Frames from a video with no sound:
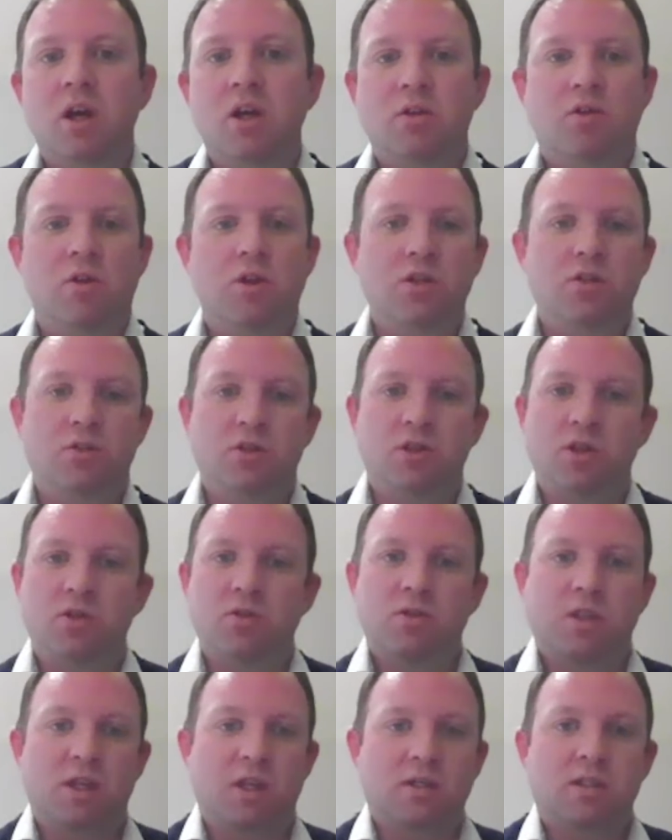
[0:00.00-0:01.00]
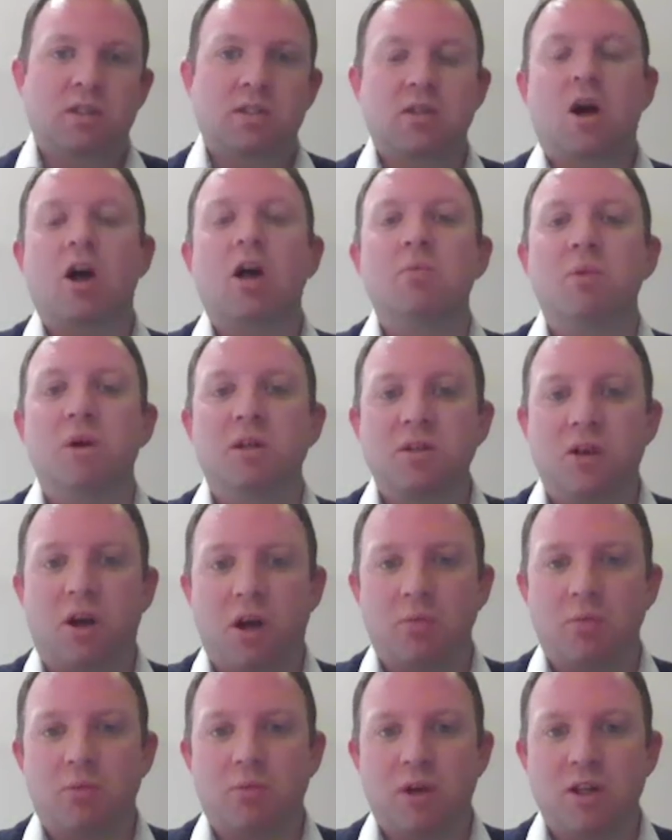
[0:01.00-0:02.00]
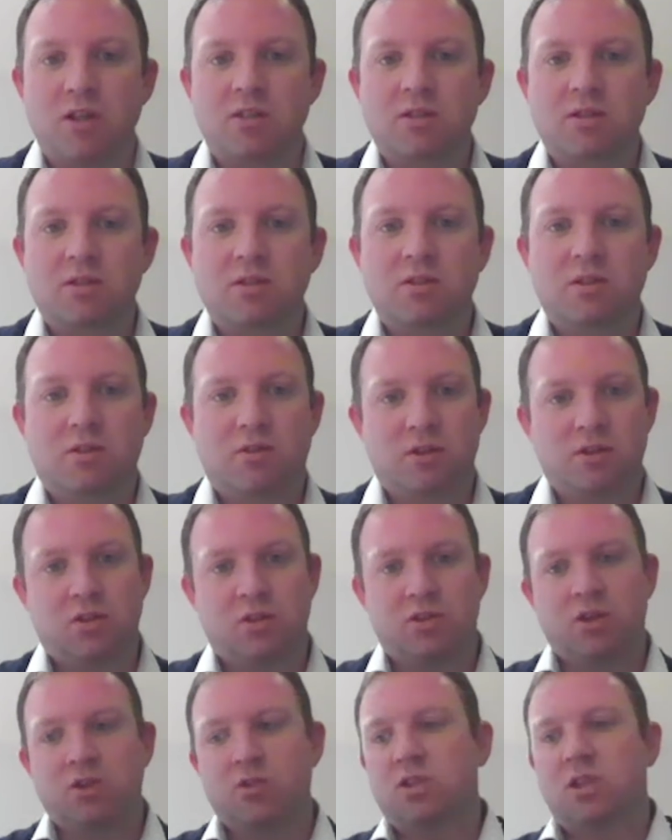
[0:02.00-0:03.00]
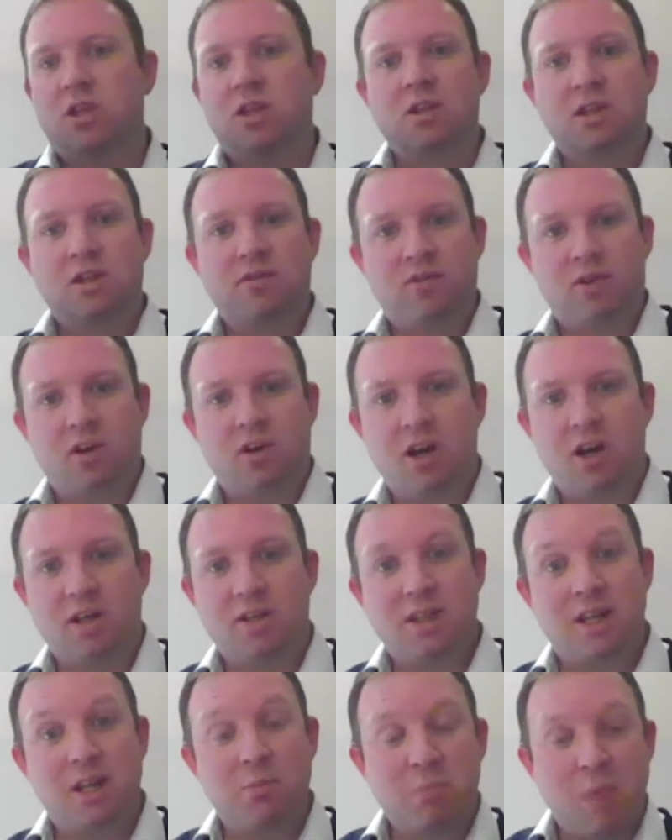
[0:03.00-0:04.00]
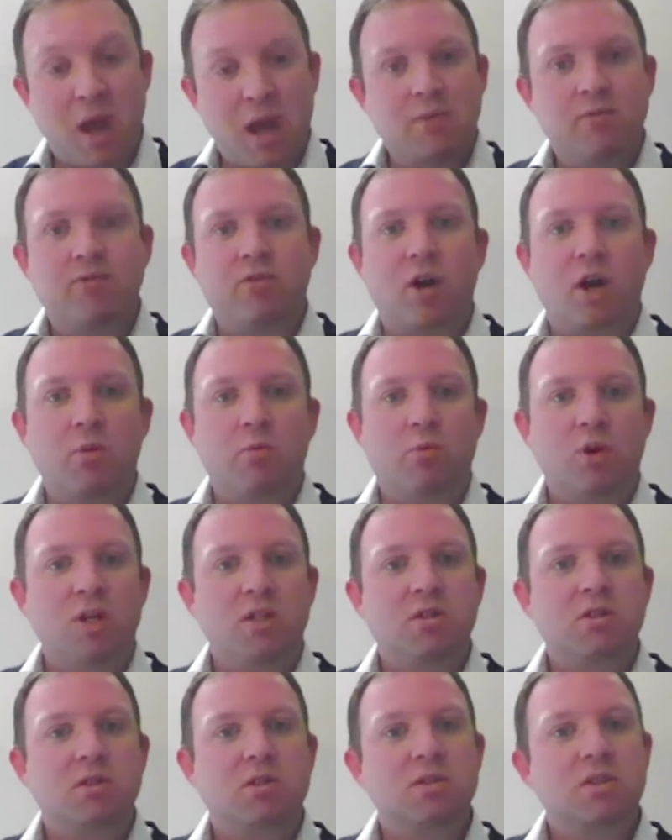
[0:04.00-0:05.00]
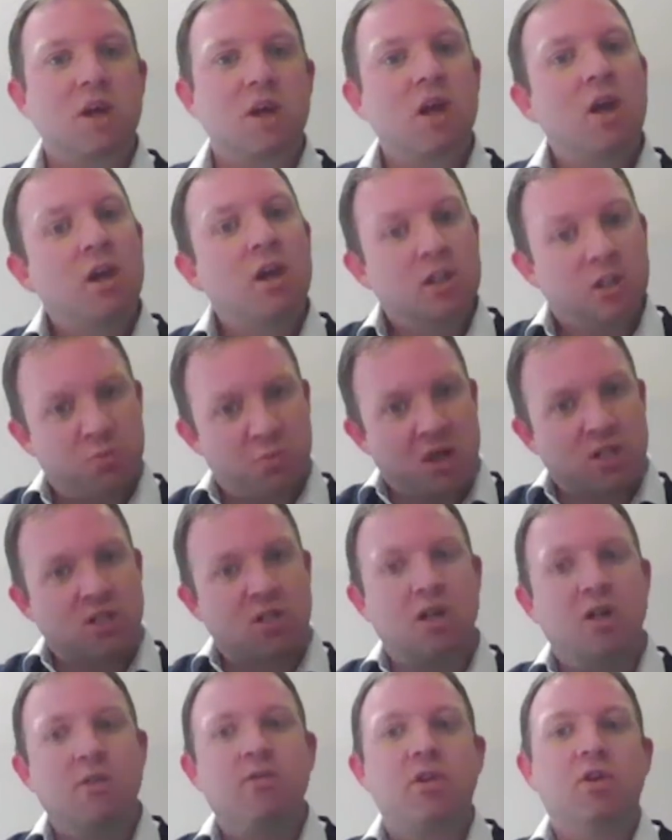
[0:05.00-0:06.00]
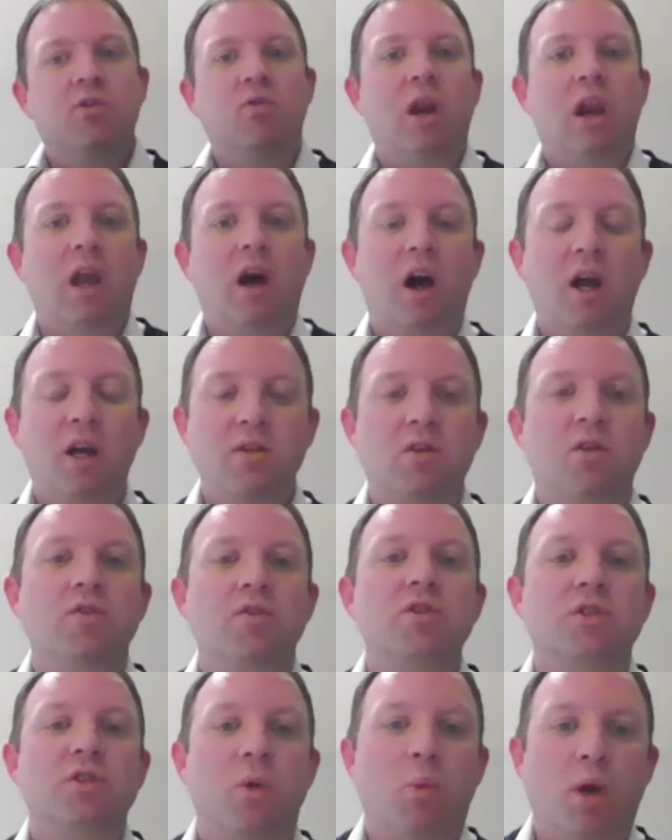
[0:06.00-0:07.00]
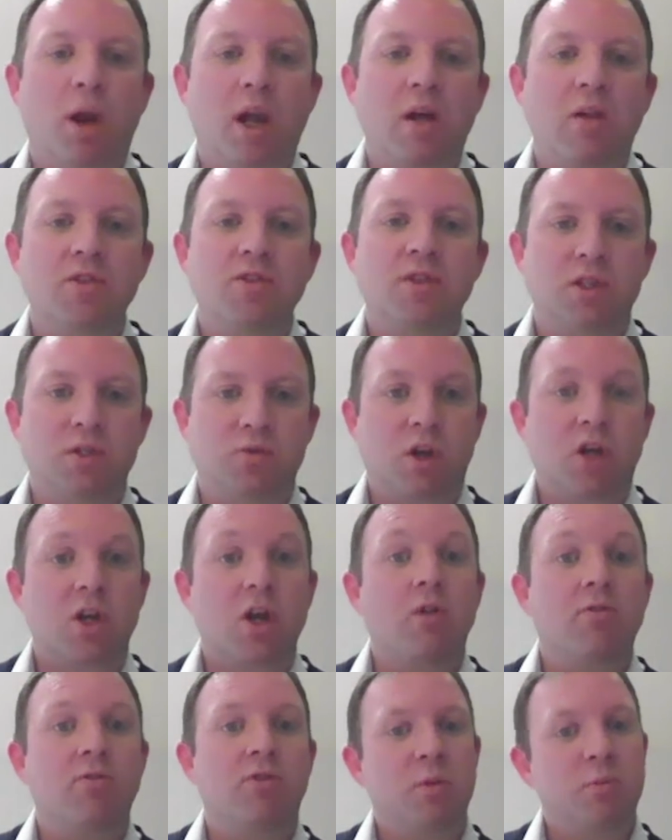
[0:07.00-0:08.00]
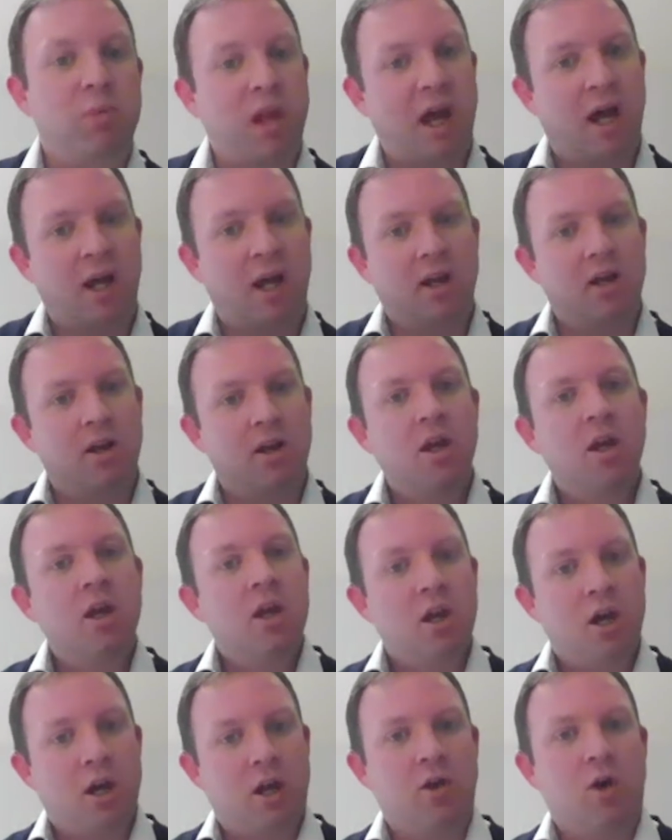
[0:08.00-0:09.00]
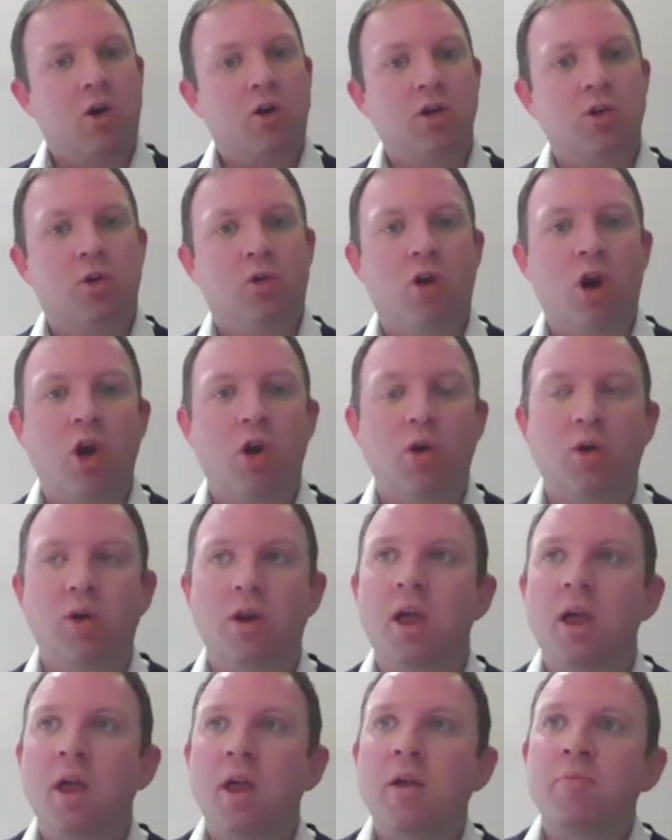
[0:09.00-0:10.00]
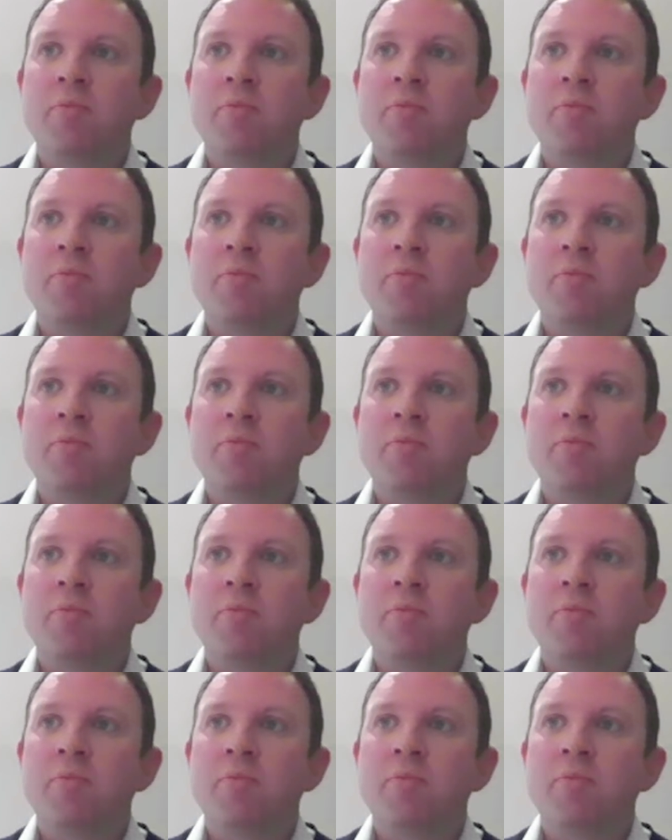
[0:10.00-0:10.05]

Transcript: You're introducing cyber type risks, you're introducing different IT mainframe risks, especially if you're reliant on someone else's recovery plan and not your own.